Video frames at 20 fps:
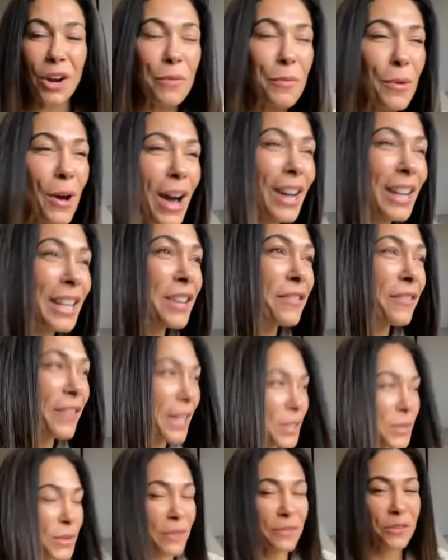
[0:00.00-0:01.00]
Robot honey
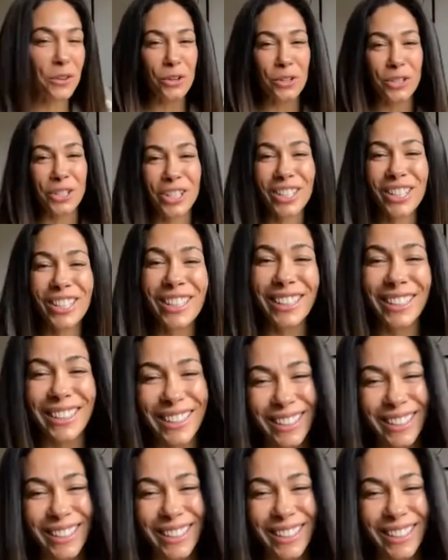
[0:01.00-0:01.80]
face, we've called her.